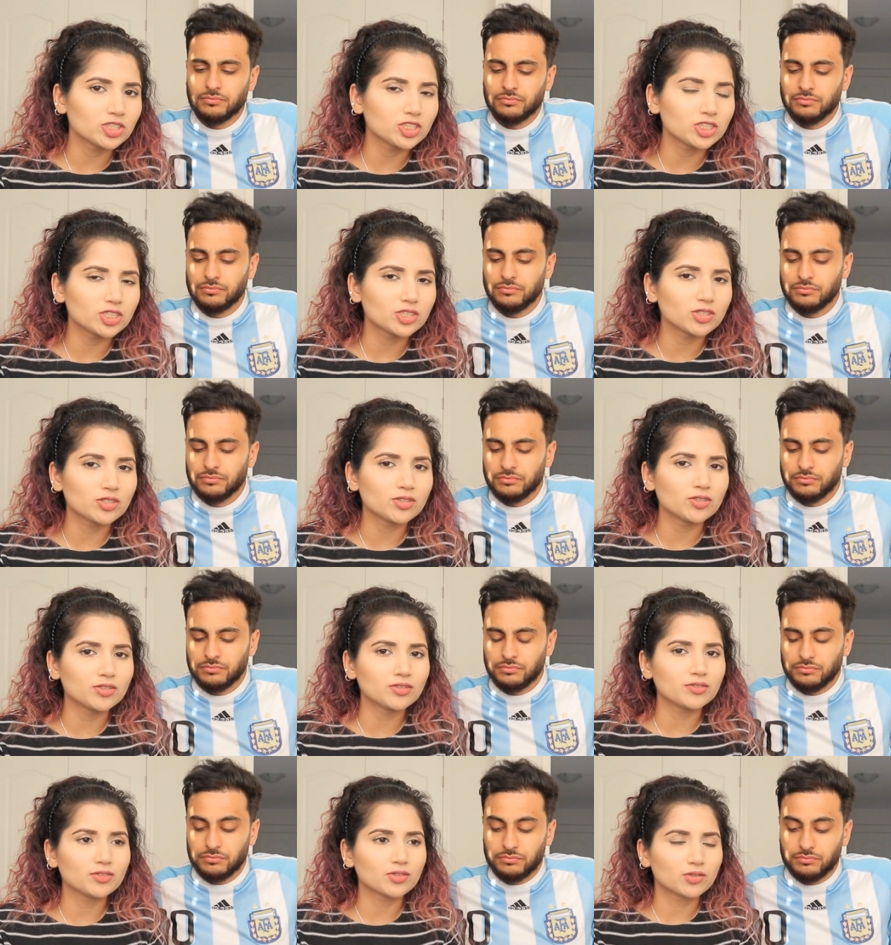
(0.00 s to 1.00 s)
Speaker 1: she's
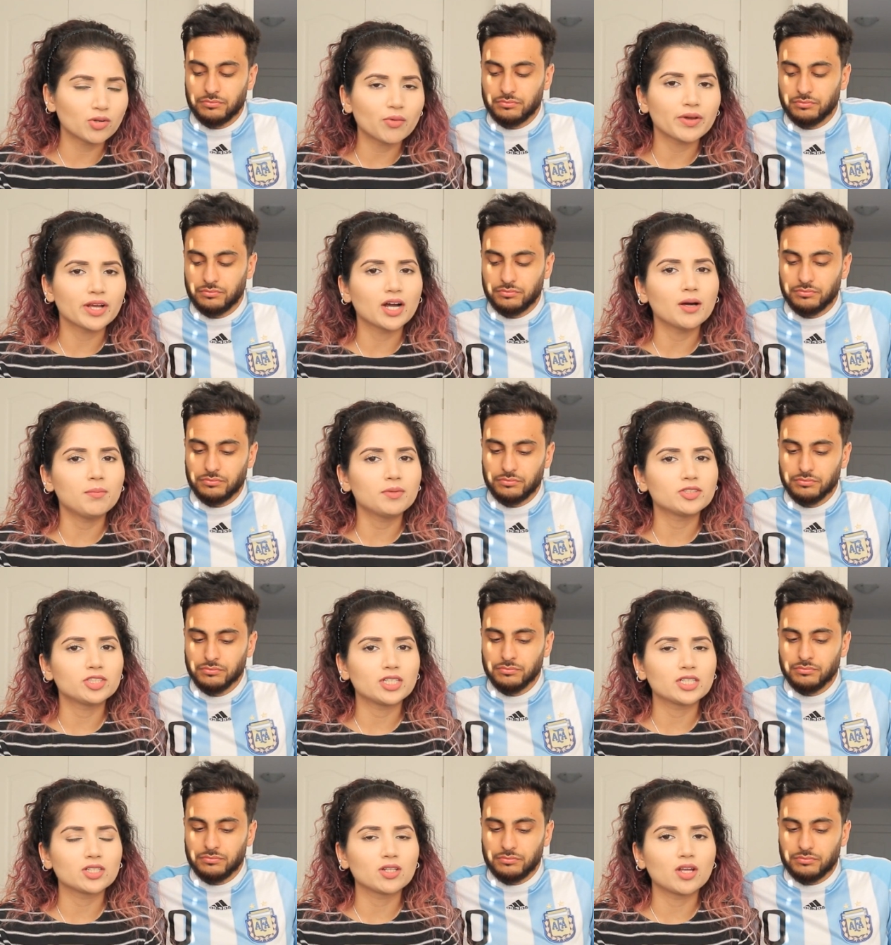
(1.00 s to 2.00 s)
still growing up and she has a